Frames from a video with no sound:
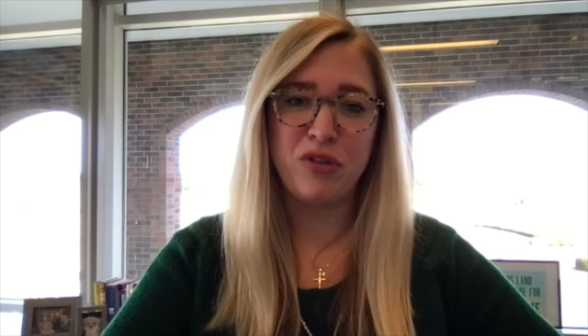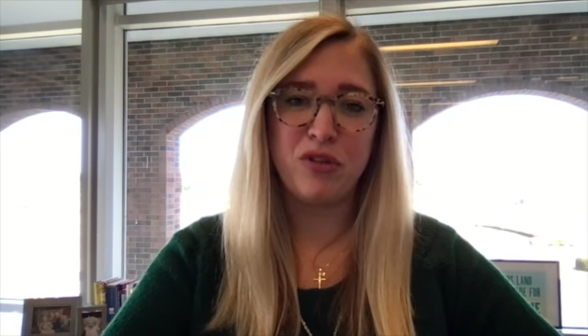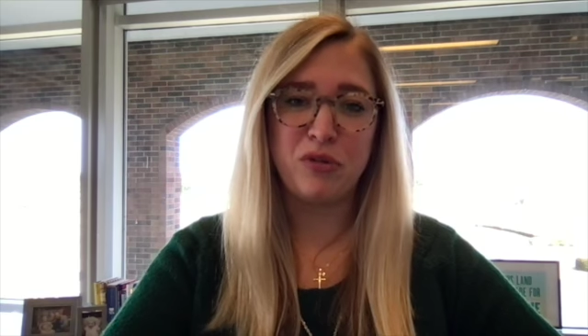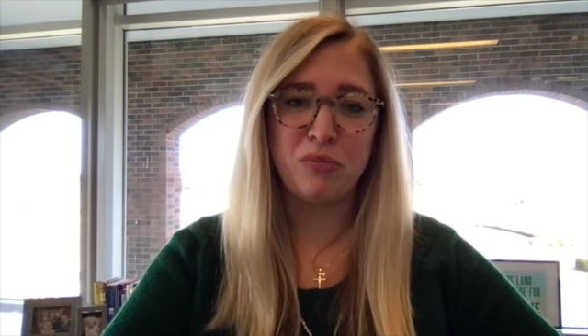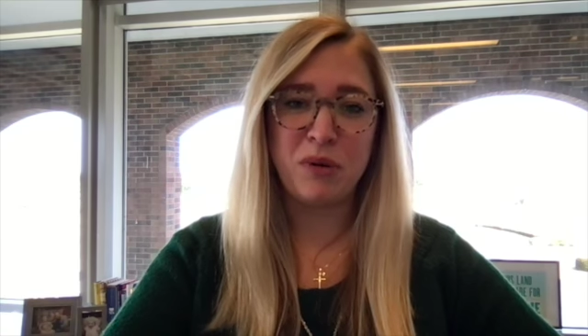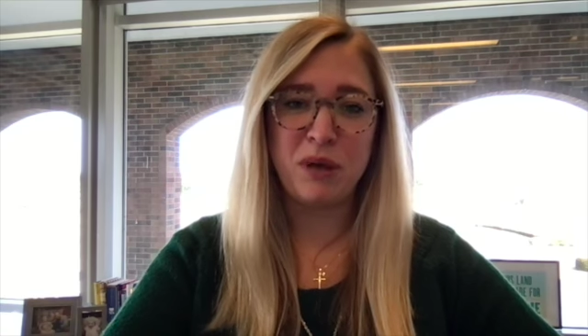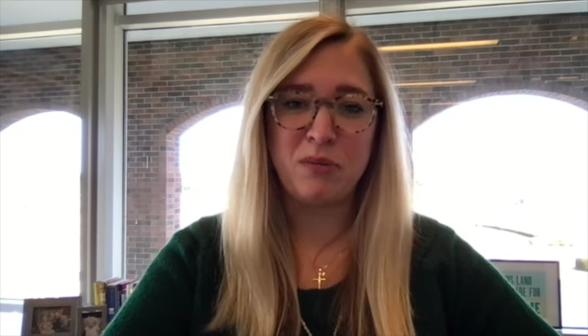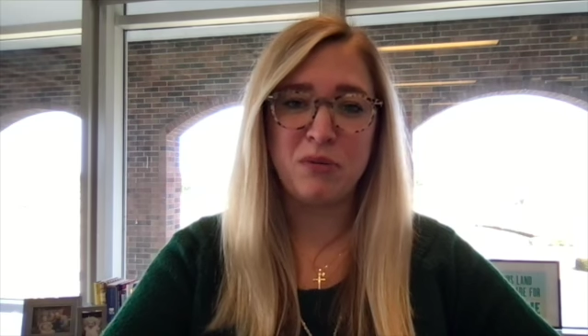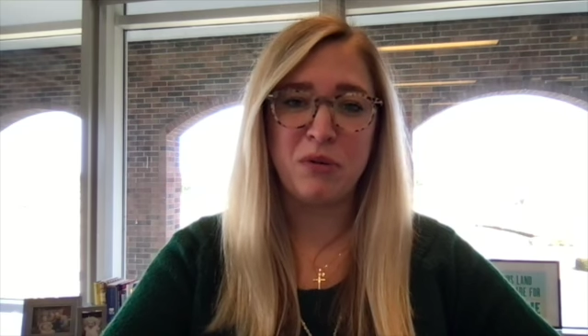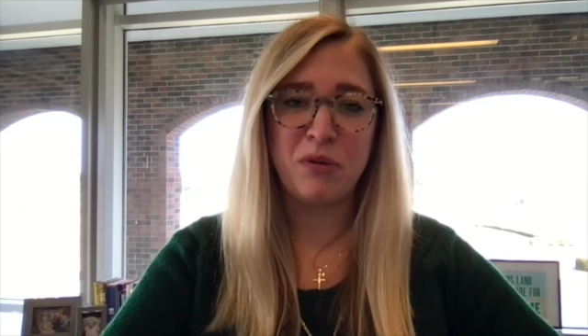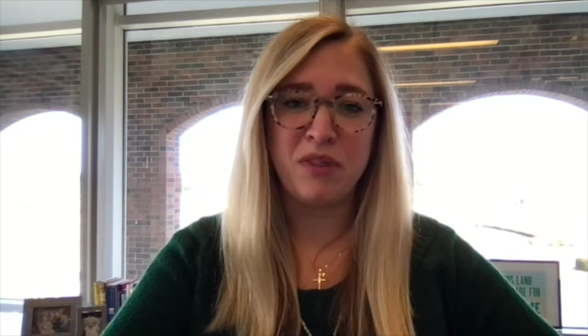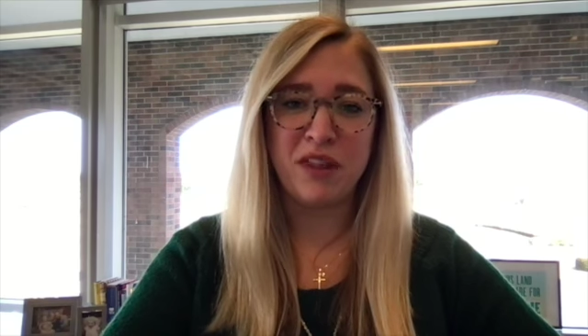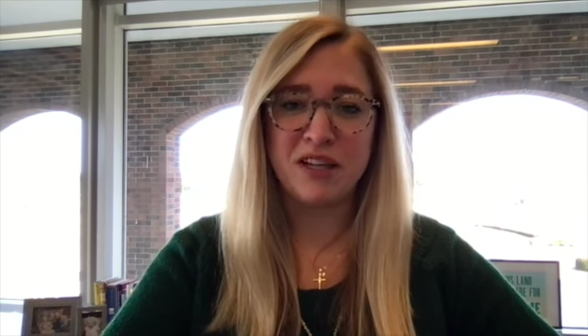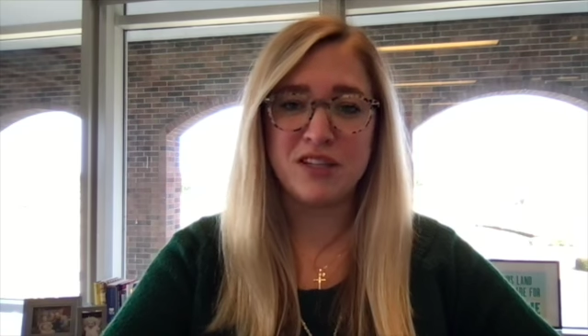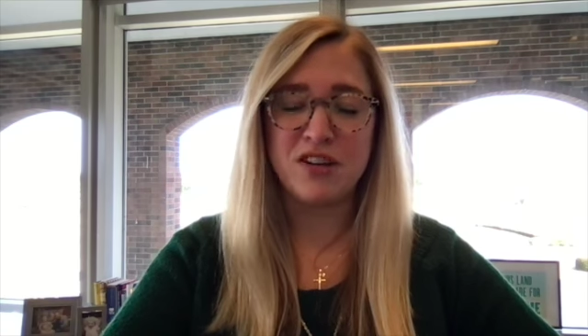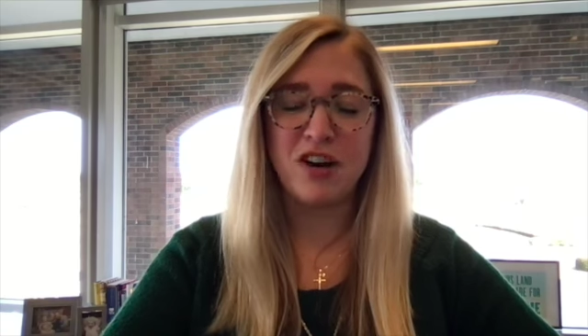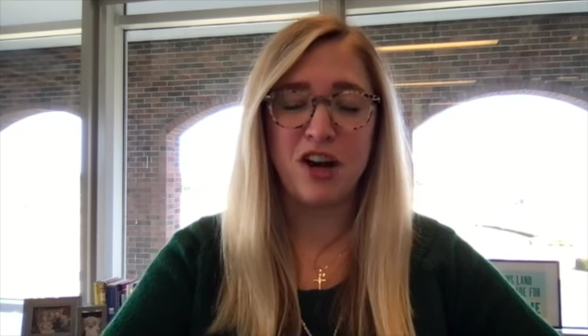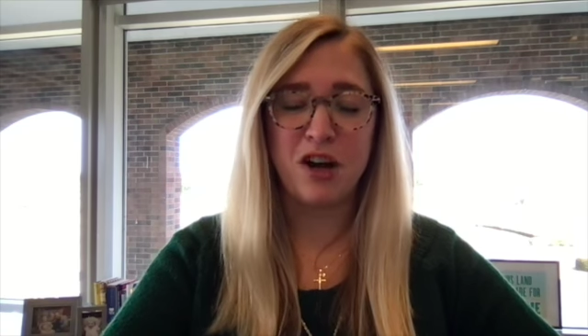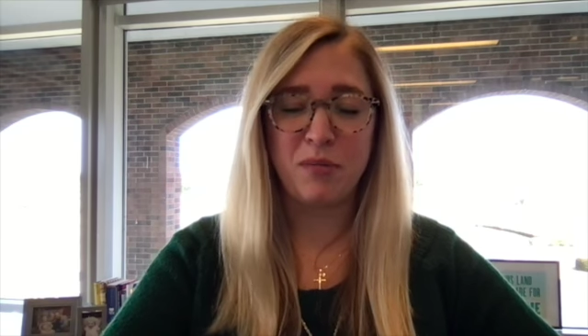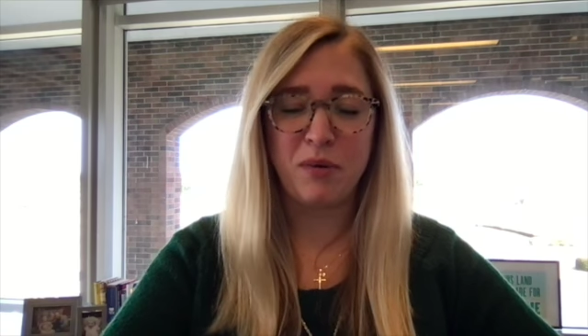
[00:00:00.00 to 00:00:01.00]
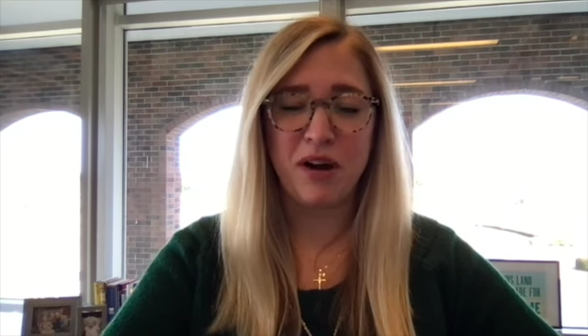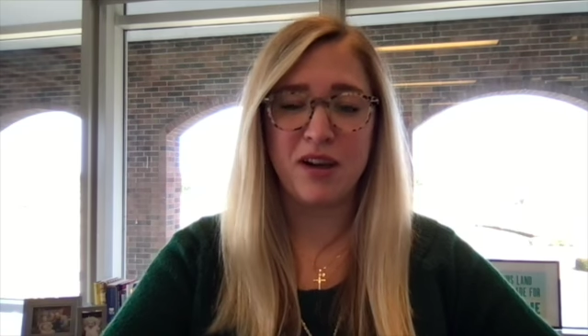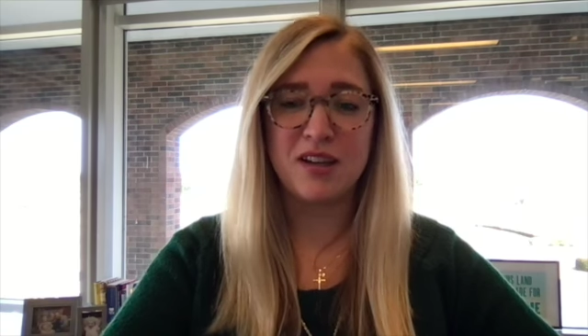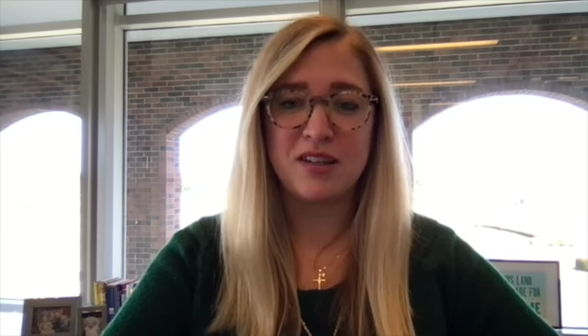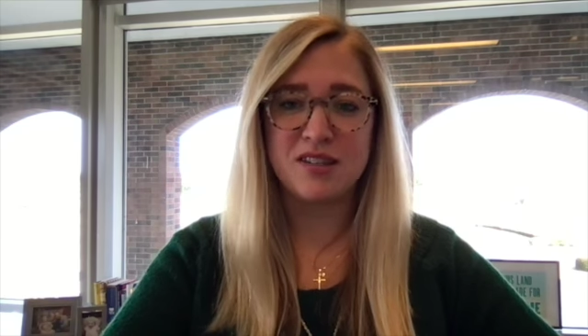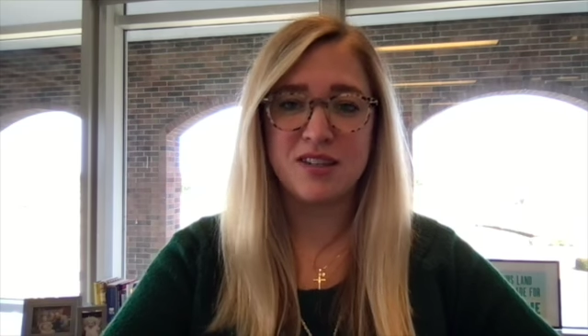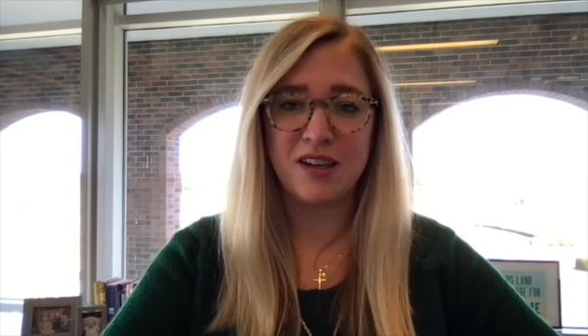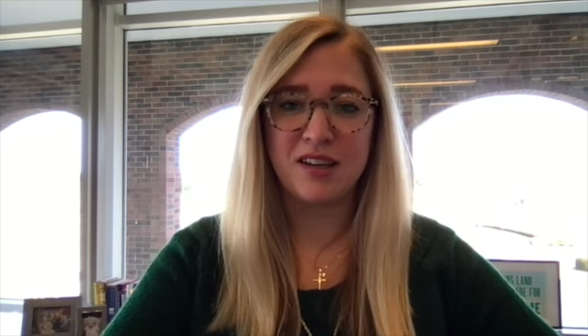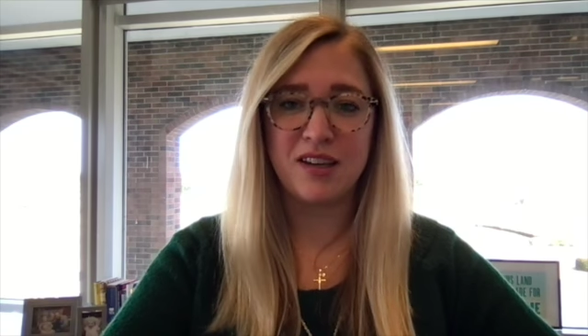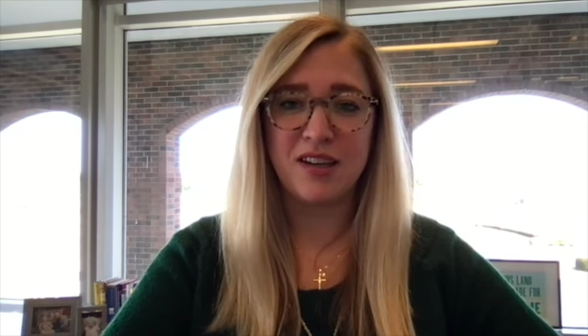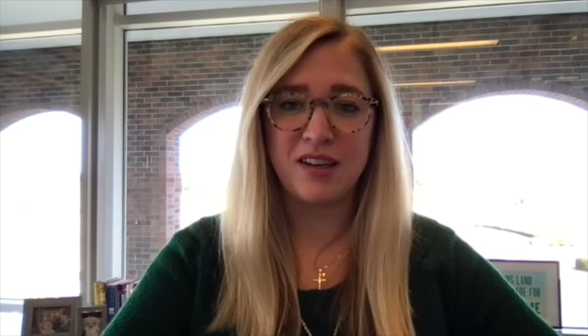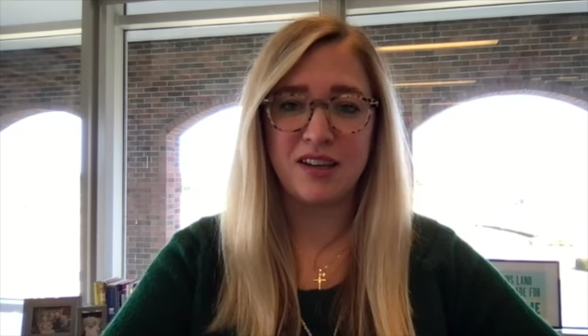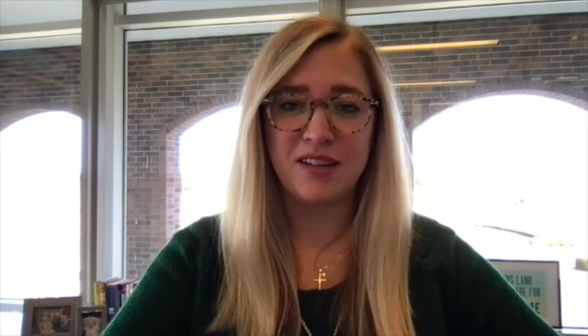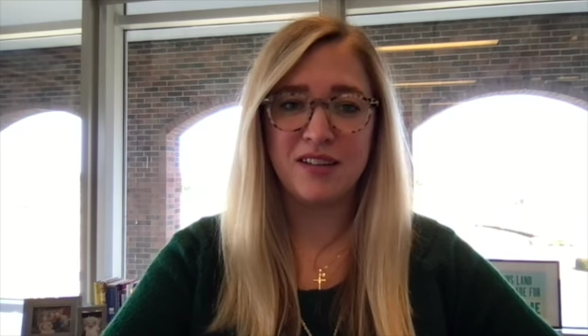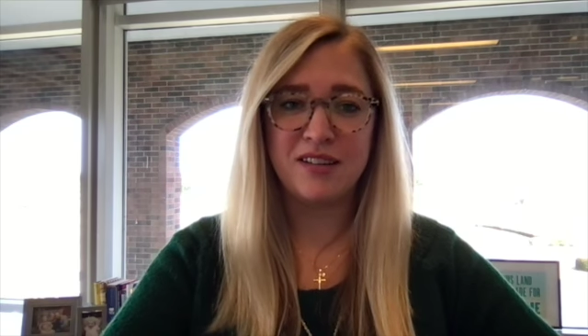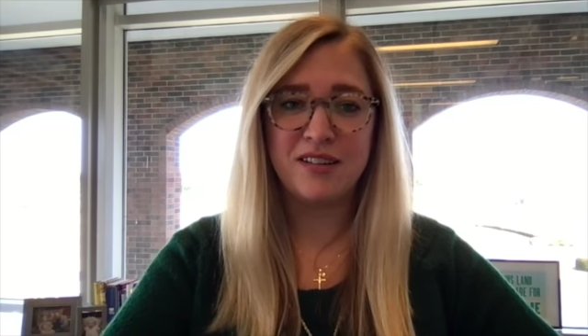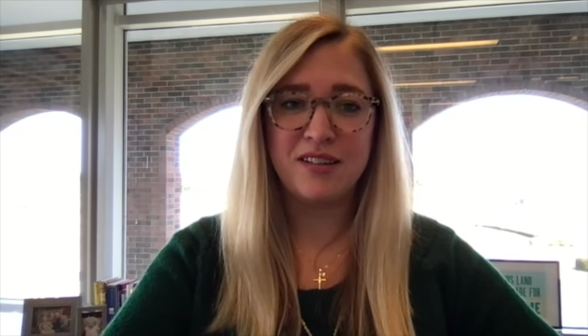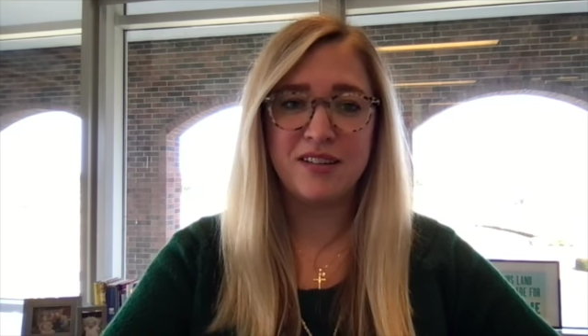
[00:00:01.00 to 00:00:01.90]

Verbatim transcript: through people when they talk about Kentucky.